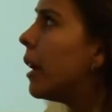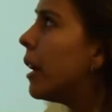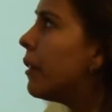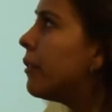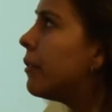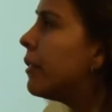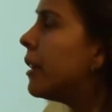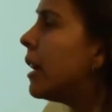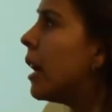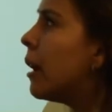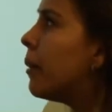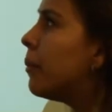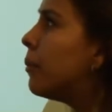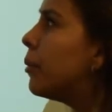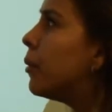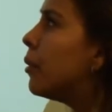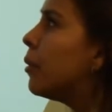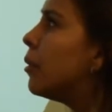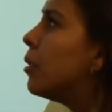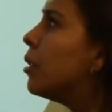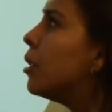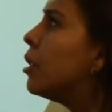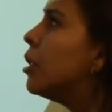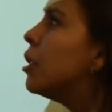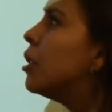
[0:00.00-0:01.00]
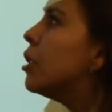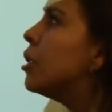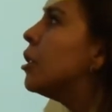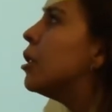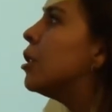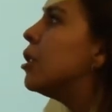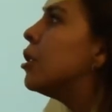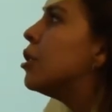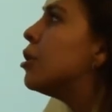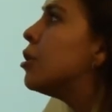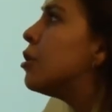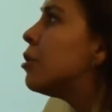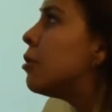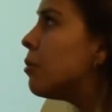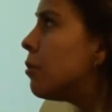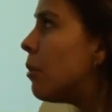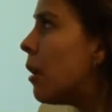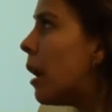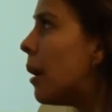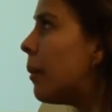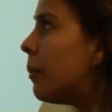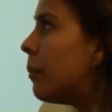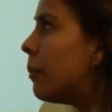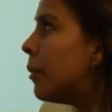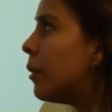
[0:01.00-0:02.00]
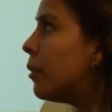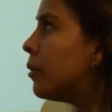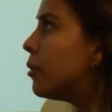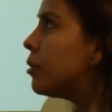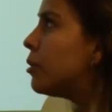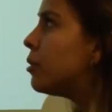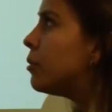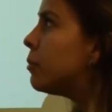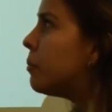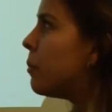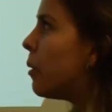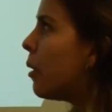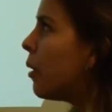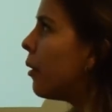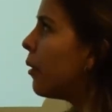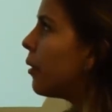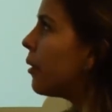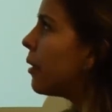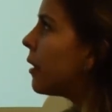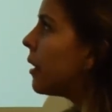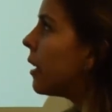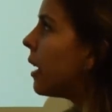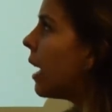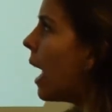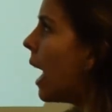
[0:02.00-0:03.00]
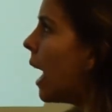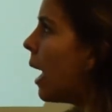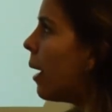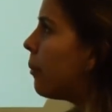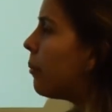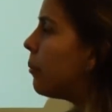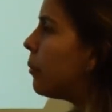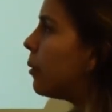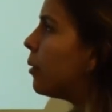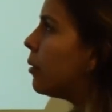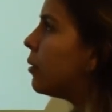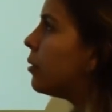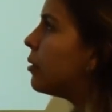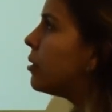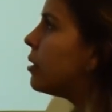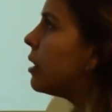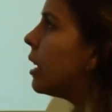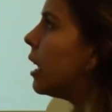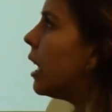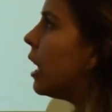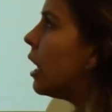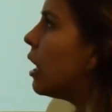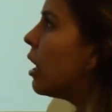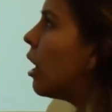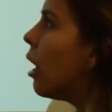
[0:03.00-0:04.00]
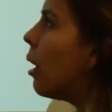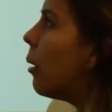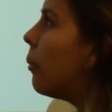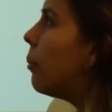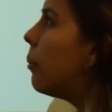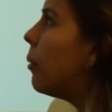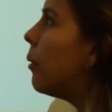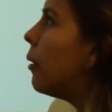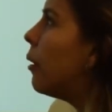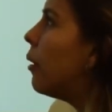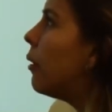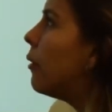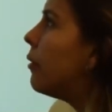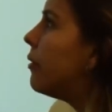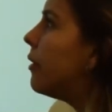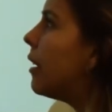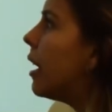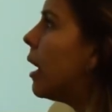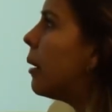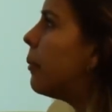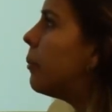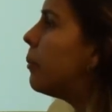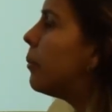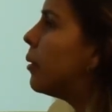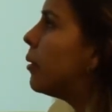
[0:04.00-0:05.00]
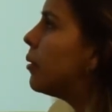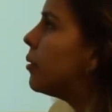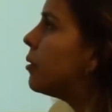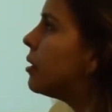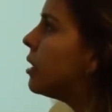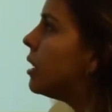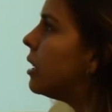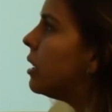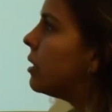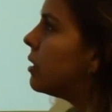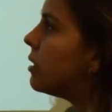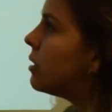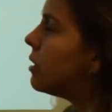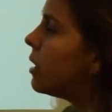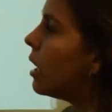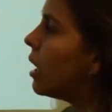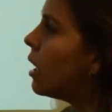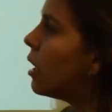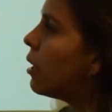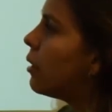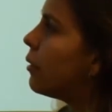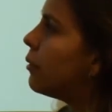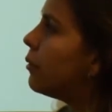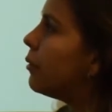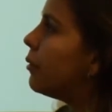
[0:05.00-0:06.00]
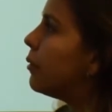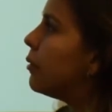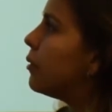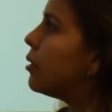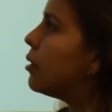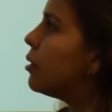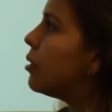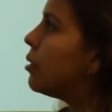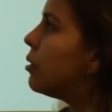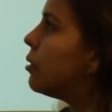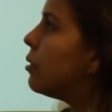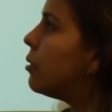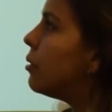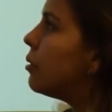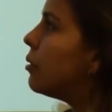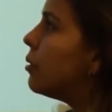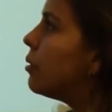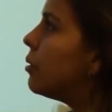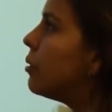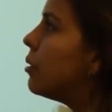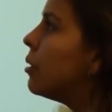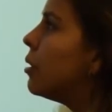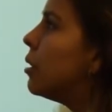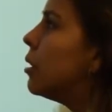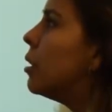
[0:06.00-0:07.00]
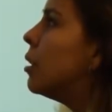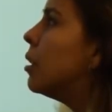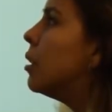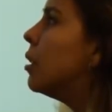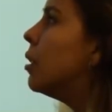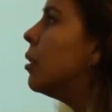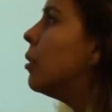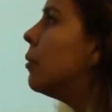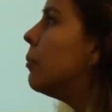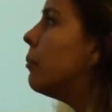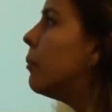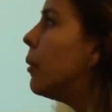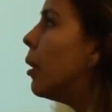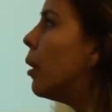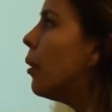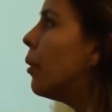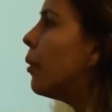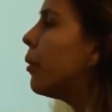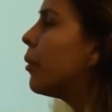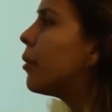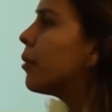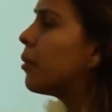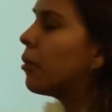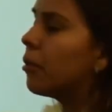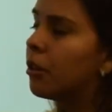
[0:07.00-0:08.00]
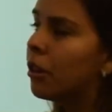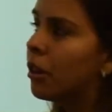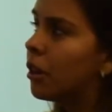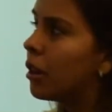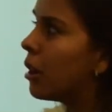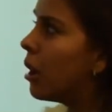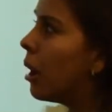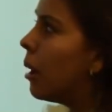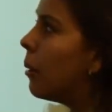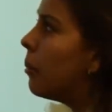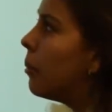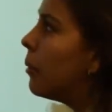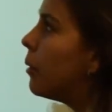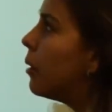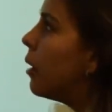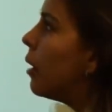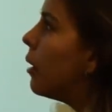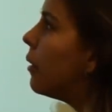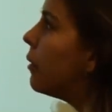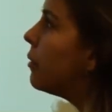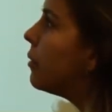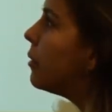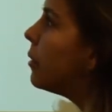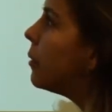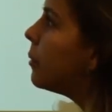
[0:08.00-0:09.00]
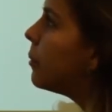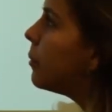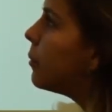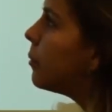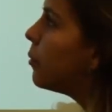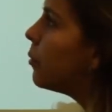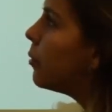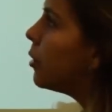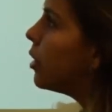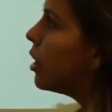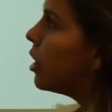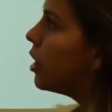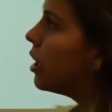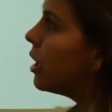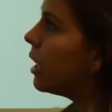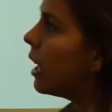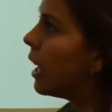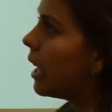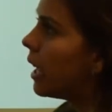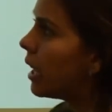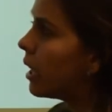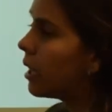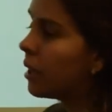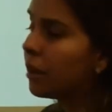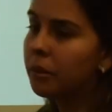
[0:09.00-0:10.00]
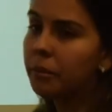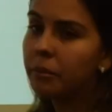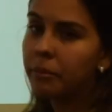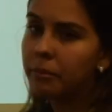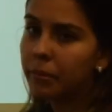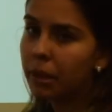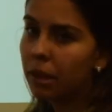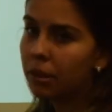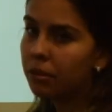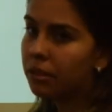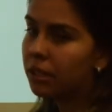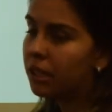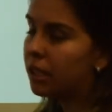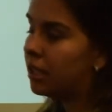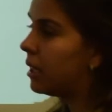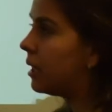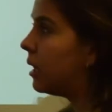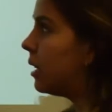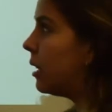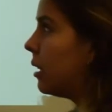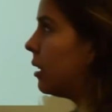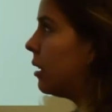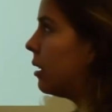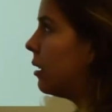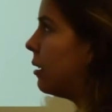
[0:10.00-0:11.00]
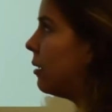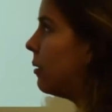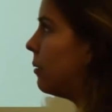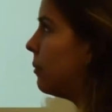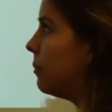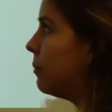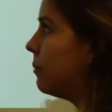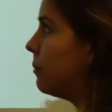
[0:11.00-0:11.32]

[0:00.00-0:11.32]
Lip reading: every apple. Two apples, both apples, a couple of apples, instead of two, both, or a couple of. We are like bounding the